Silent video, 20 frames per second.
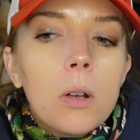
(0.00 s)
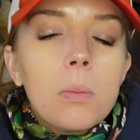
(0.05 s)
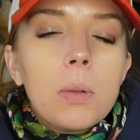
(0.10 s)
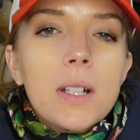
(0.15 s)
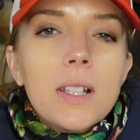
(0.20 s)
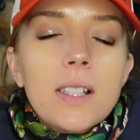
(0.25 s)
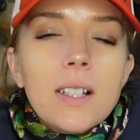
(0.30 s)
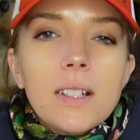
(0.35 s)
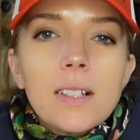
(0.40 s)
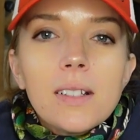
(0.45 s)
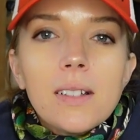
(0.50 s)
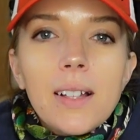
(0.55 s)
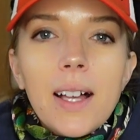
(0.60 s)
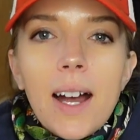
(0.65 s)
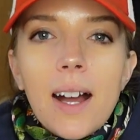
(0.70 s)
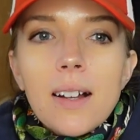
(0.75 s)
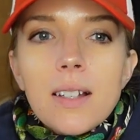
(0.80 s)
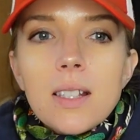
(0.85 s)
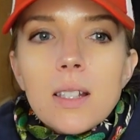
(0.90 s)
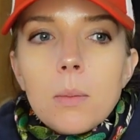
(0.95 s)
but it's gonna
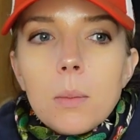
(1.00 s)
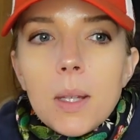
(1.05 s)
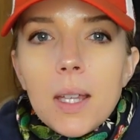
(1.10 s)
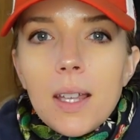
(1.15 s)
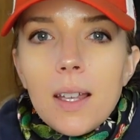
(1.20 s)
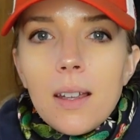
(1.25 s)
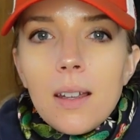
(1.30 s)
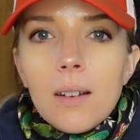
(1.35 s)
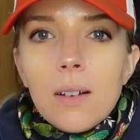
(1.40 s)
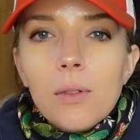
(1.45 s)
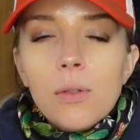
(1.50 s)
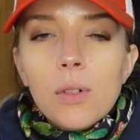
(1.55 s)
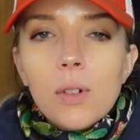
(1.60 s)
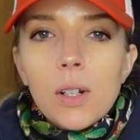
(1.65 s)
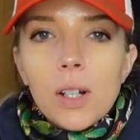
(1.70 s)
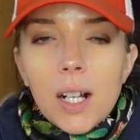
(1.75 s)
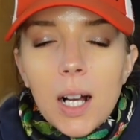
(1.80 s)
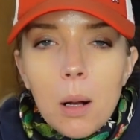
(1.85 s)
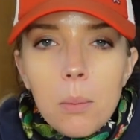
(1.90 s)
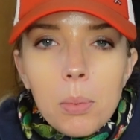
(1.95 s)
last me
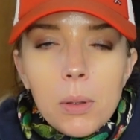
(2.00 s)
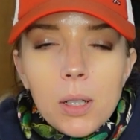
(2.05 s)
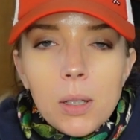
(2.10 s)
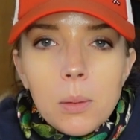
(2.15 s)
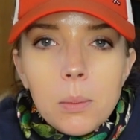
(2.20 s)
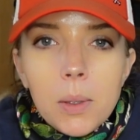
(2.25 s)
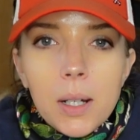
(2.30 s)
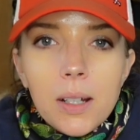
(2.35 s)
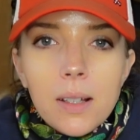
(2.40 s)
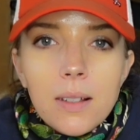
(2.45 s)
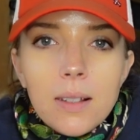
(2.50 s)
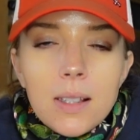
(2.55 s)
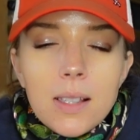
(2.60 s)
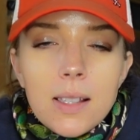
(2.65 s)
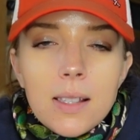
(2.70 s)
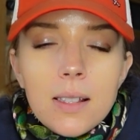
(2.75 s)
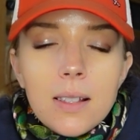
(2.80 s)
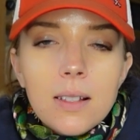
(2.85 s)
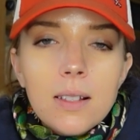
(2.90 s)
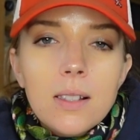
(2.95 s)
for a couple of
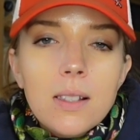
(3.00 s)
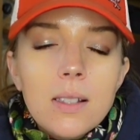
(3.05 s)
months.